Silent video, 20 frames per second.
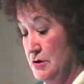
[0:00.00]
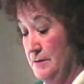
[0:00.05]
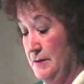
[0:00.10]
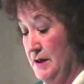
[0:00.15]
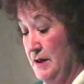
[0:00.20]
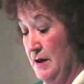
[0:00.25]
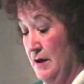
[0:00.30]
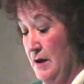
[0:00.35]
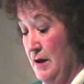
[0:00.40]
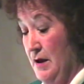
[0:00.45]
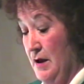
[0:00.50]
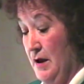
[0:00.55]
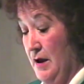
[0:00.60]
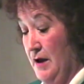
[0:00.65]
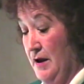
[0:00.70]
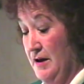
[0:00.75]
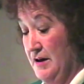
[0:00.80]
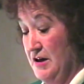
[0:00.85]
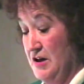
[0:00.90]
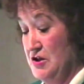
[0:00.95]
to me,
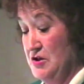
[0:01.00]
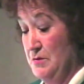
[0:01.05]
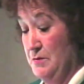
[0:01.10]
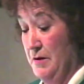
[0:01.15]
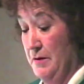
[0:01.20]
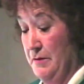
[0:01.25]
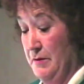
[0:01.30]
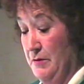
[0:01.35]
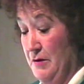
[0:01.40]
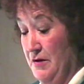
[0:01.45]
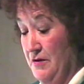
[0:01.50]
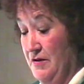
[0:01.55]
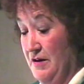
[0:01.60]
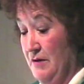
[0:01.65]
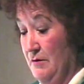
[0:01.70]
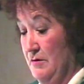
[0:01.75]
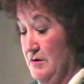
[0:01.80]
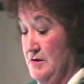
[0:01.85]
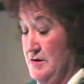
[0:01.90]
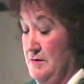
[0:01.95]
and I guess you probably won't
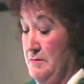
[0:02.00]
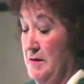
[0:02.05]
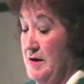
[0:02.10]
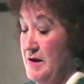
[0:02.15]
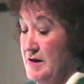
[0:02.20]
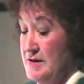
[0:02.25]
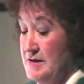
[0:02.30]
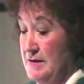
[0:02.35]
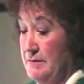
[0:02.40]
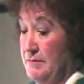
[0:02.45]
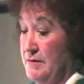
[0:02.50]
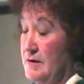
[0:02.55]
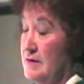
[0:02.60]
think it was amazing,